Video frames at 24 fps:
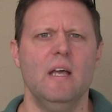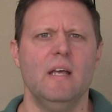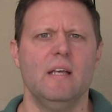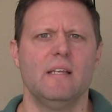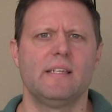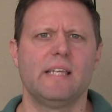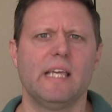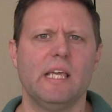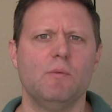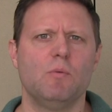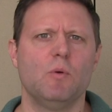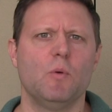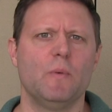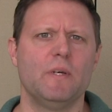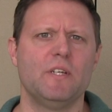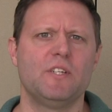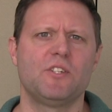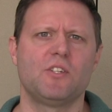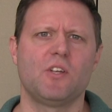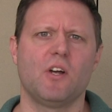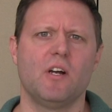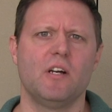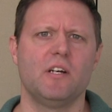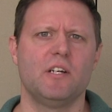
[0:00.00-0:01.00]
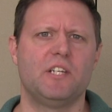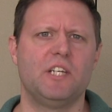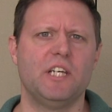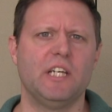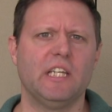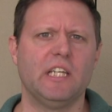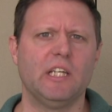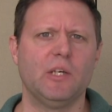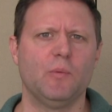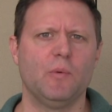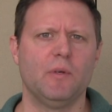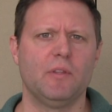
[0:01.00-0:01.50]
See, when we start
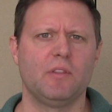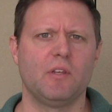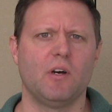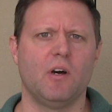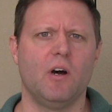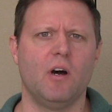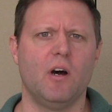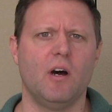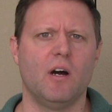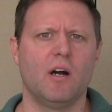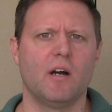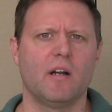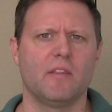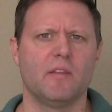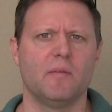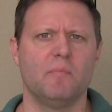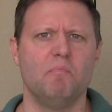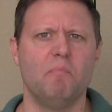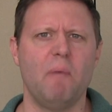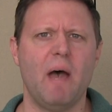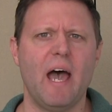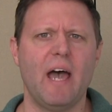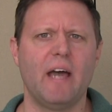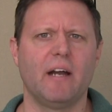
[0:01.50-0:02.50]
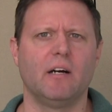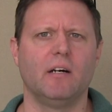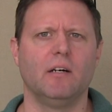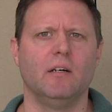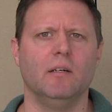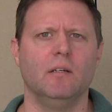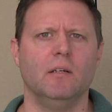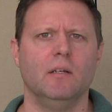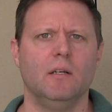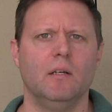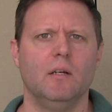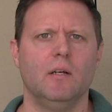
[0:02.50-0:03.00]
dealing with the heart of the
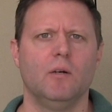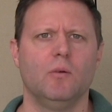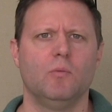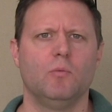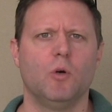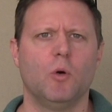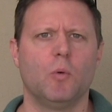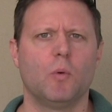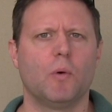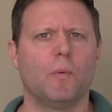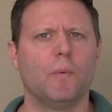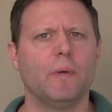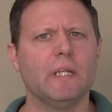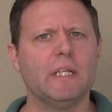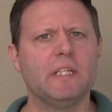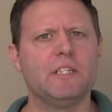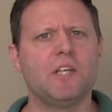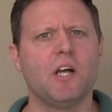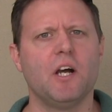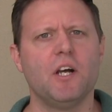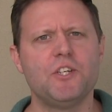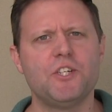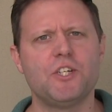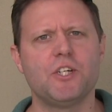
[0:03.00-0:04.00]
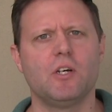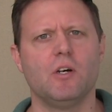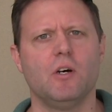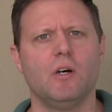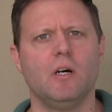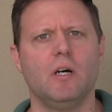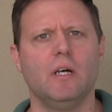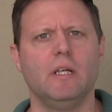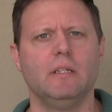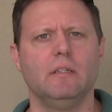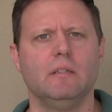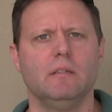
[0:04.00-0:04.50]
matter, what we're really touching
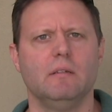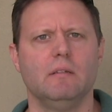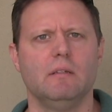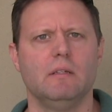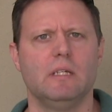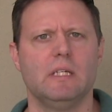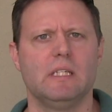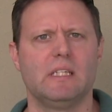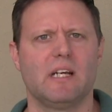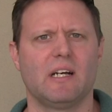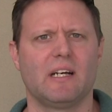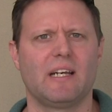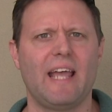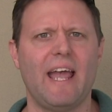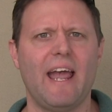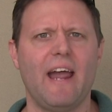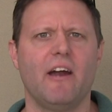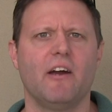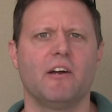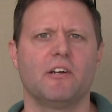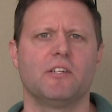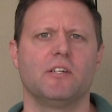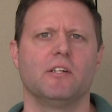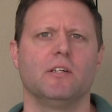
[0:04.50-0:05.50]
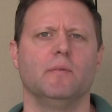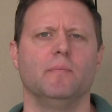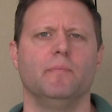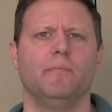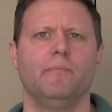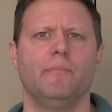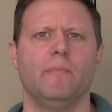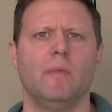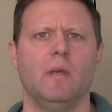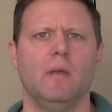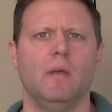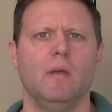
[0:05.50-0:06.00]
on is our character.
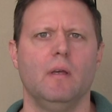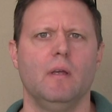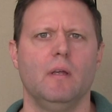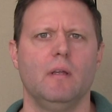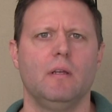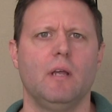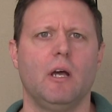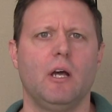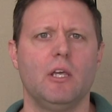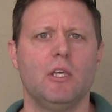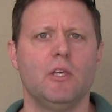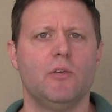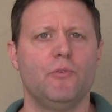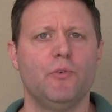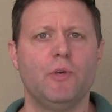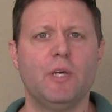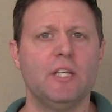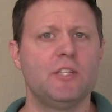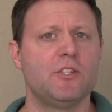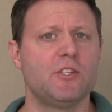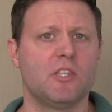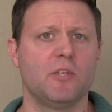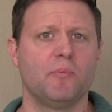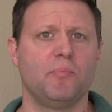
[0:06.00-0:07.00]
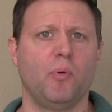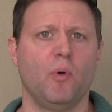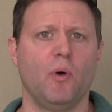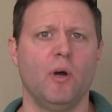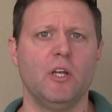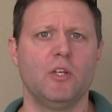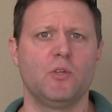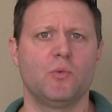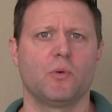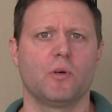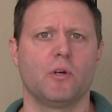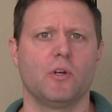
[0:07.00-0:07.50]
Now, if you get to the
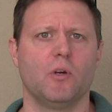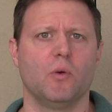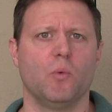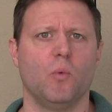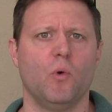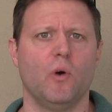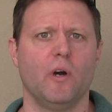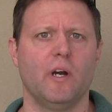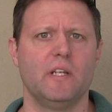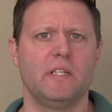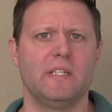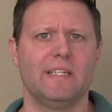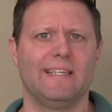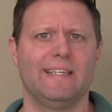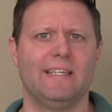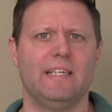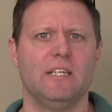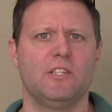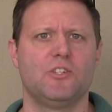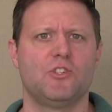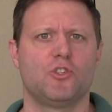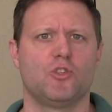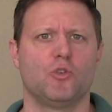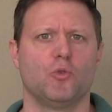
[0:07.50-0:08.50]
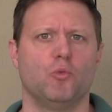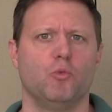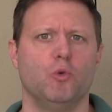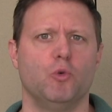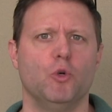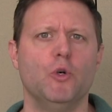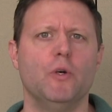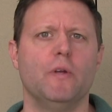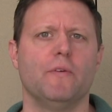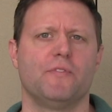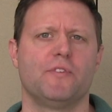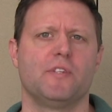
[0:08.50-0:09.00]
point where you're wanting to get to the
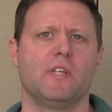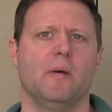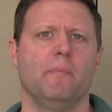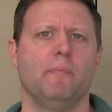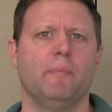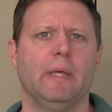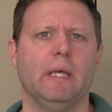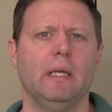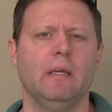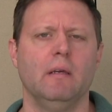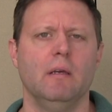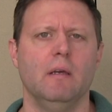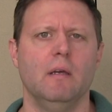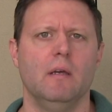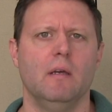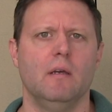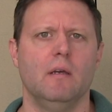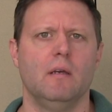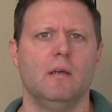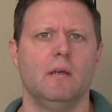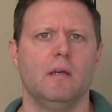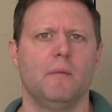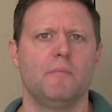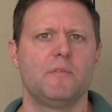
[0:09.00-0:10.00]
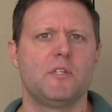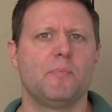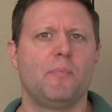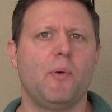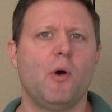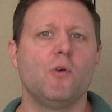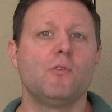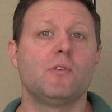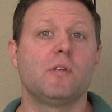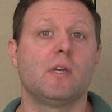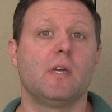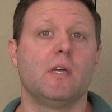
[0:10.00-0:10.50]
root of something, I'm
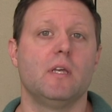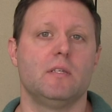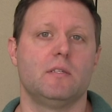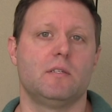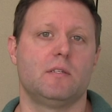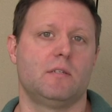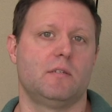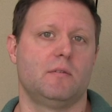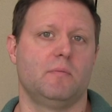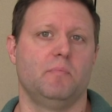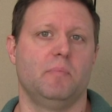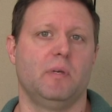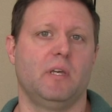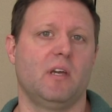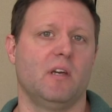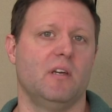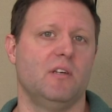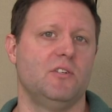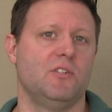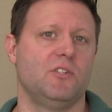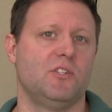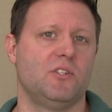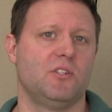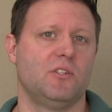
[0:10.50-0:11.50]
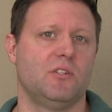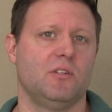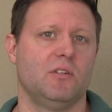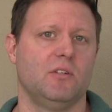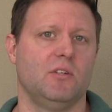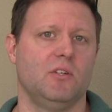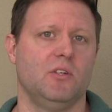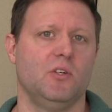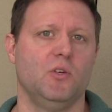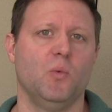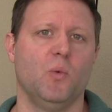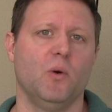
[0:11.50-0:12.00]
supposing it's because
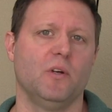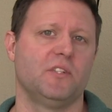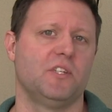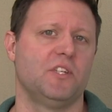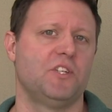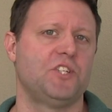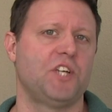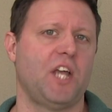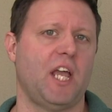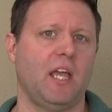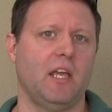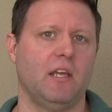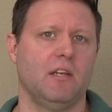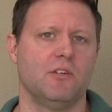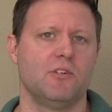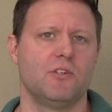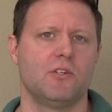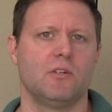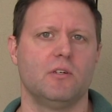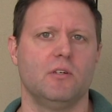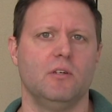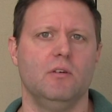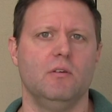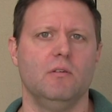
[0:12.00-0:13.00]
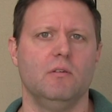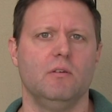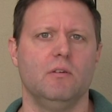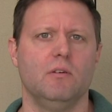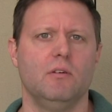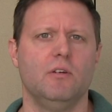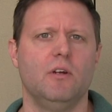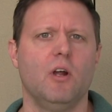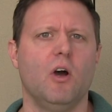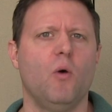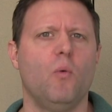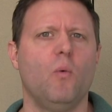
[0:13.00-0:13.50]
you want to change.
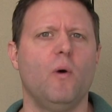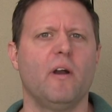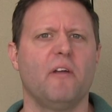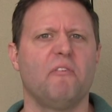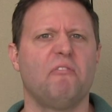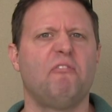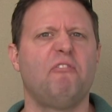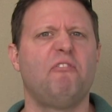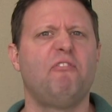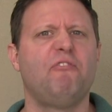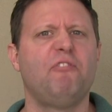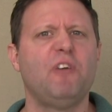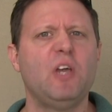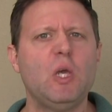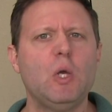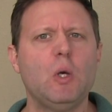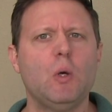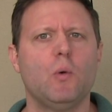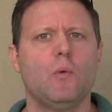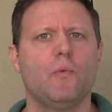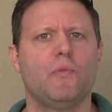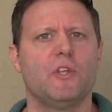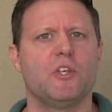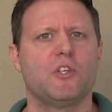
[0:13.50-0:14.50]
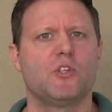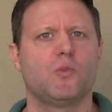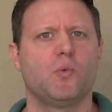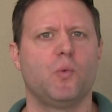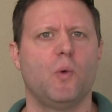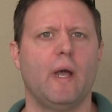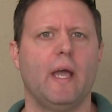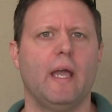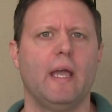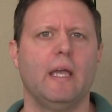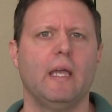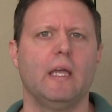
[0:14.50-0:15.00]
You don't want to feel this
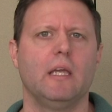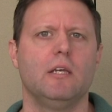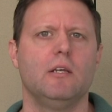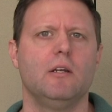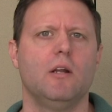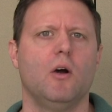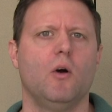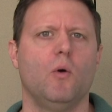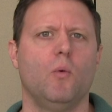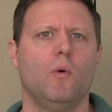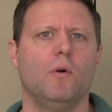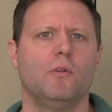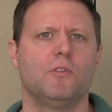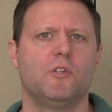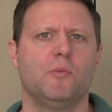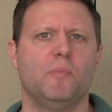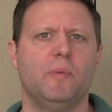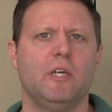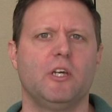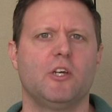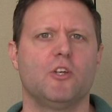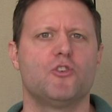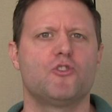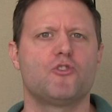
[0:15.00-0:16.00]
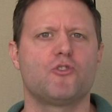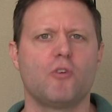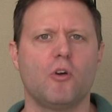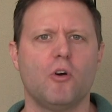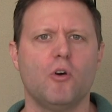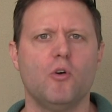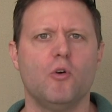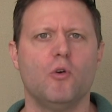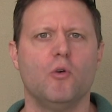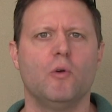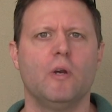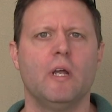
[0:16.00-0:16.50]
way, and you don't want to be
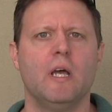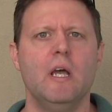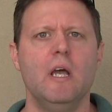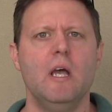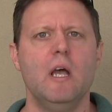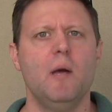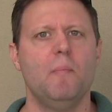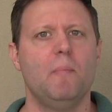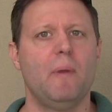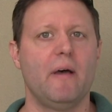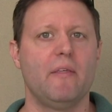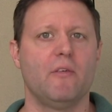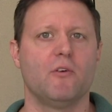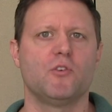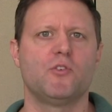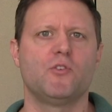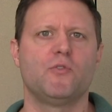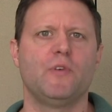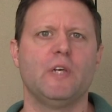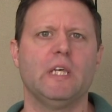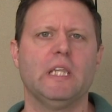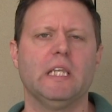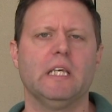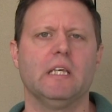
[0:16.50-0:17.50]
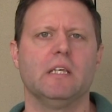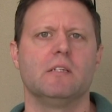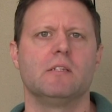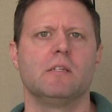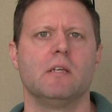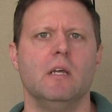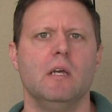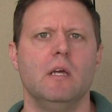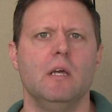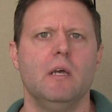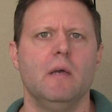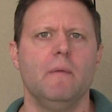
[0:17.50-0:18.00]
controlled by those
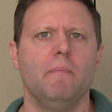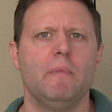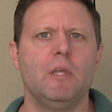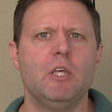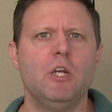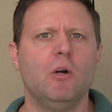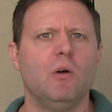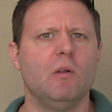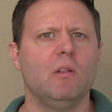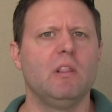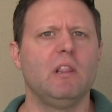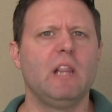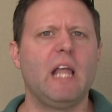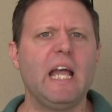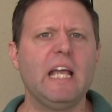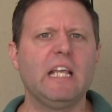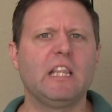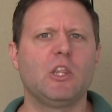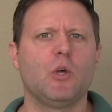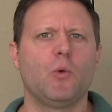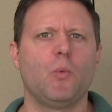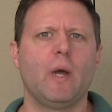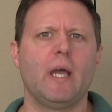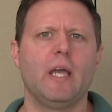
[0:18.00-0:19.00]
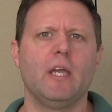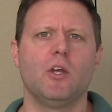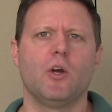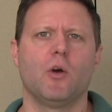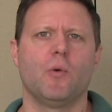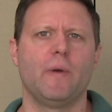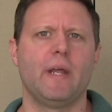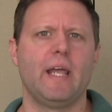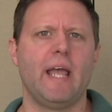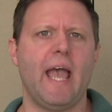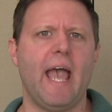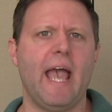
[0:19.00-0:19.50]
feelings. You don't like the way
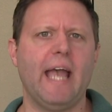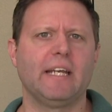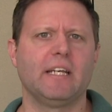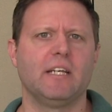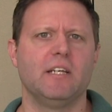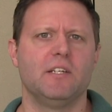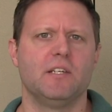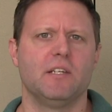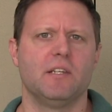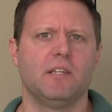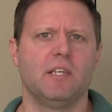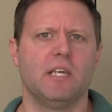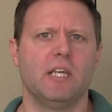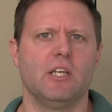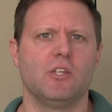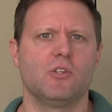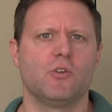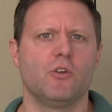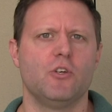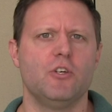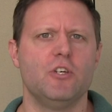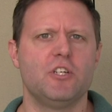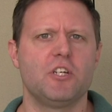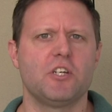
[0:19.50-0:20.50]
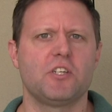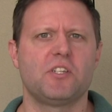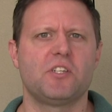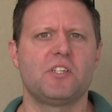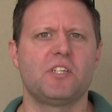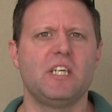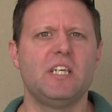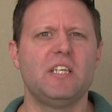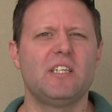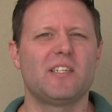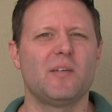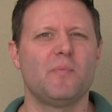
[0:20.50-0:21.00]
you're reacting to things, or you
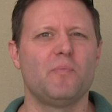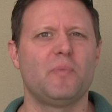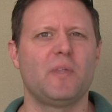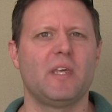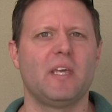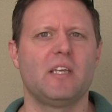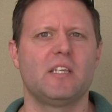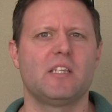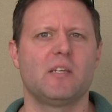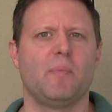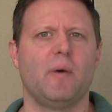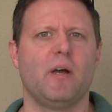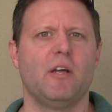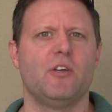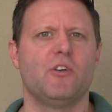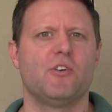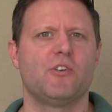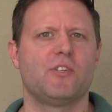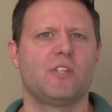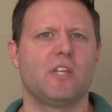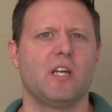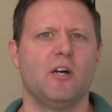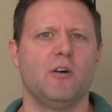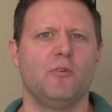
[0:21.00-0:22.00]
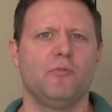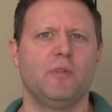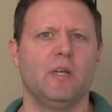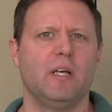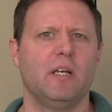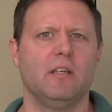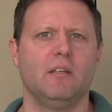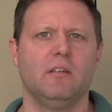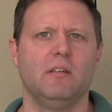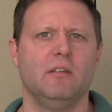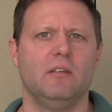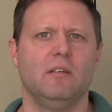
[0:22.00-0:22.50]
just see some things about yourself
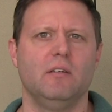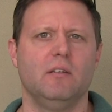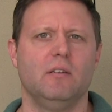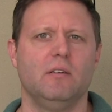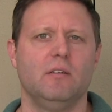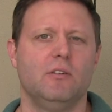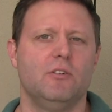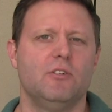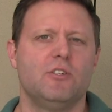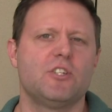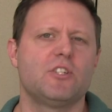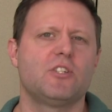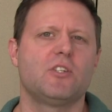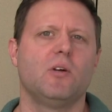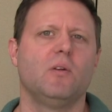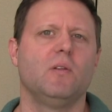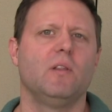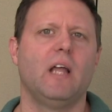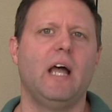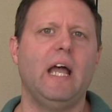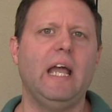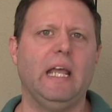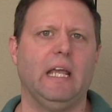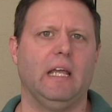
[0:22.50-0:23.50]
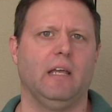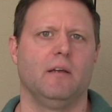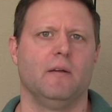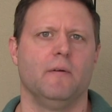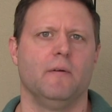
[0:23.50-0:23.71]
that you just don't like.